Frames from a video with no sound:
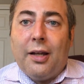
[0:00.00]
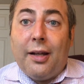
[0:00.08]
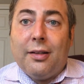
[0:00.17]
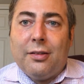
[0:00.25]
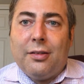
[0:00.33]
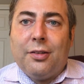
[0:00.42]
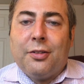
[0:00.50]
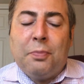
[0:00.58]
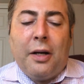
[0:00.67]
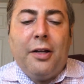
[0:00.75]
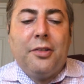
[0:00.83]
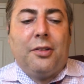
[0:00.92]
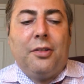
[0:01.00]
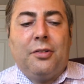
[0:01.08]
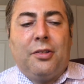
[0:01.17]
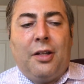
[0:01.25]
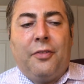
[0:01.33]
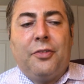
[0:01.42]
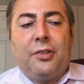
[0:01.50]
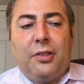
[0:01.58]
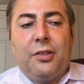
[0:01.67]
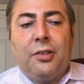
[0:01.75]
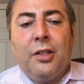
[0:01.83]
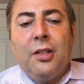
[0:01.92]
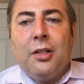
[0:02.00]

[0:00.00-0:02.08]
and despise those deficits.